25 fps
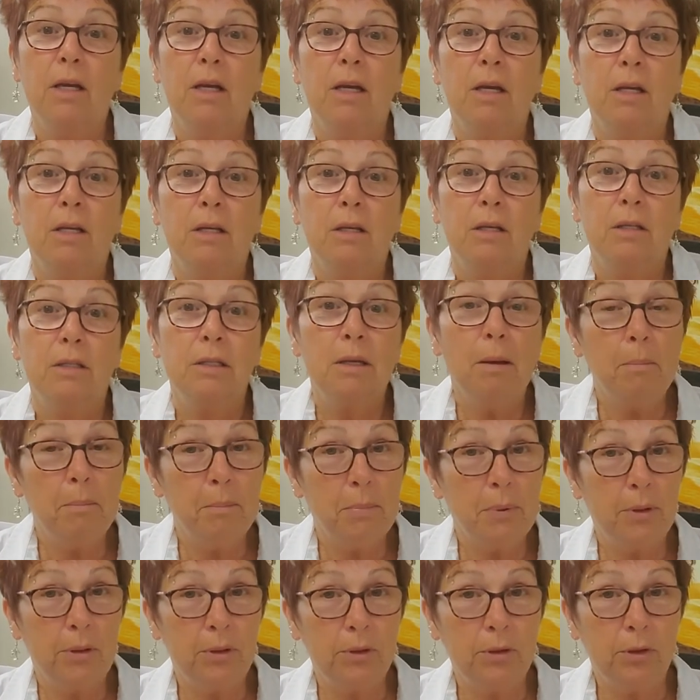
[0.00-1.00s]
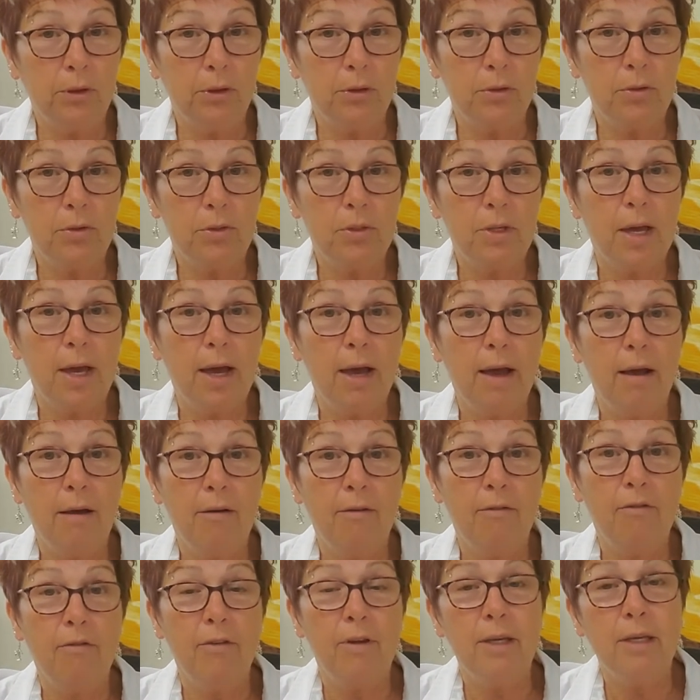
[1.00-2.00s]
Some builders
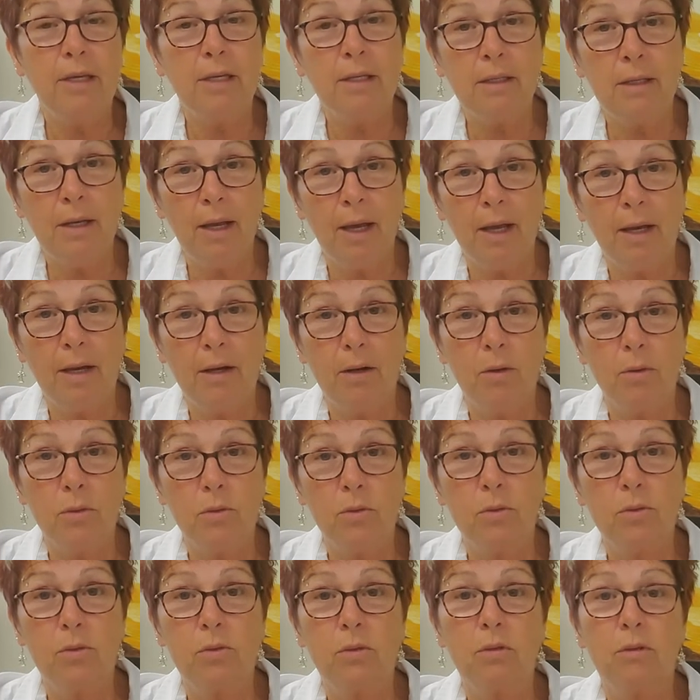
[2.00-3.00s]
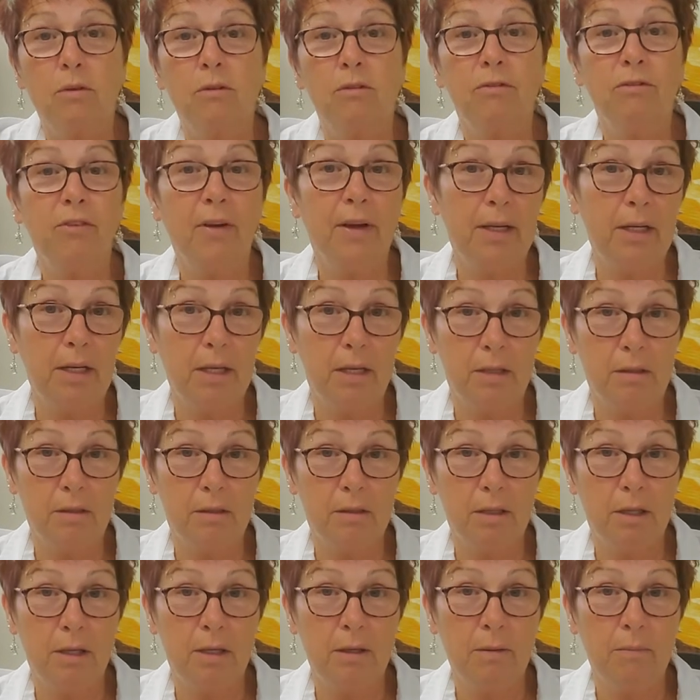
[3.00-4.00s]
have in-house
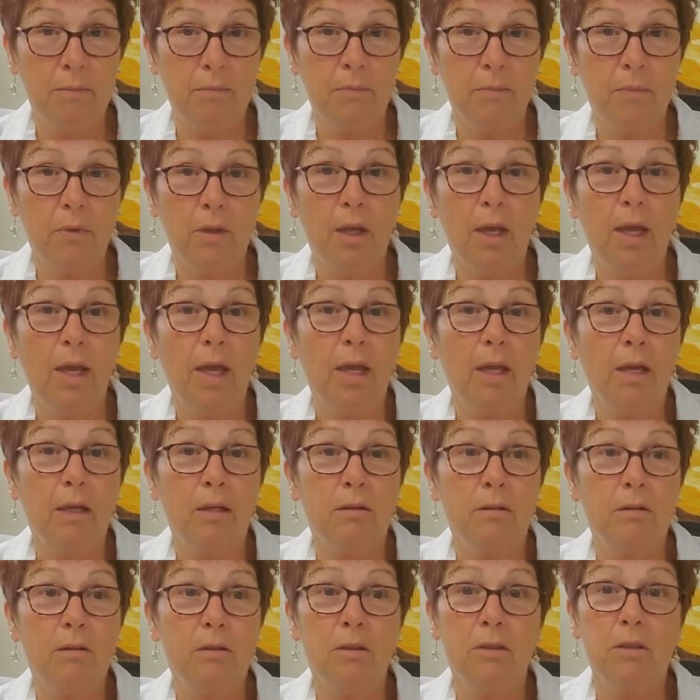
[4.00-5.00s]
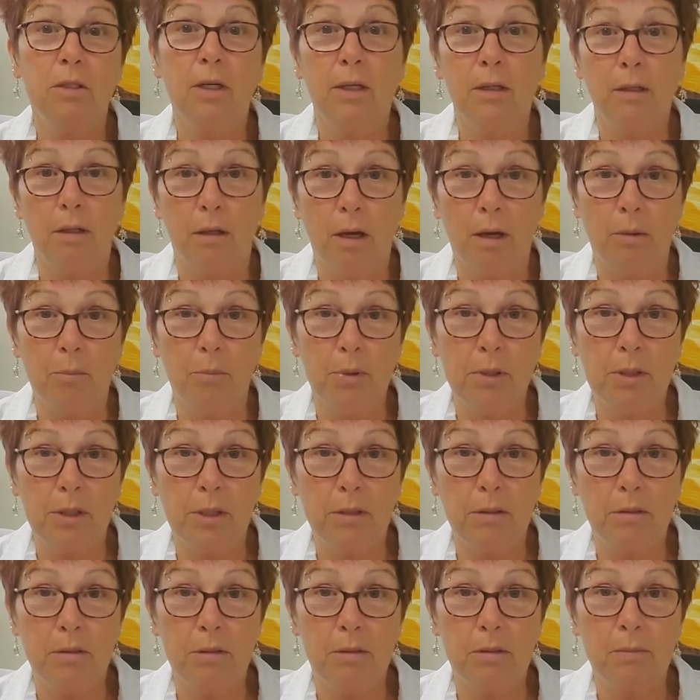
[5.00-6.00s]
financing and title
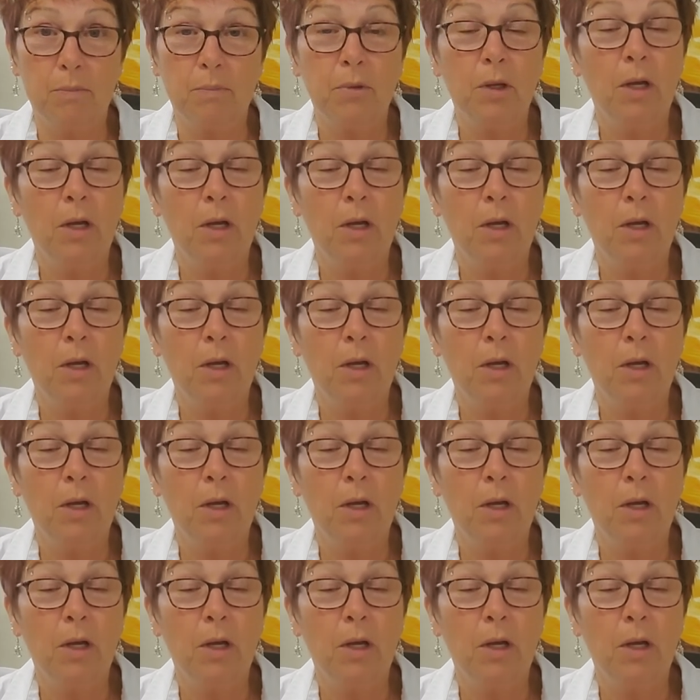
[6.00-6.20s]
companies.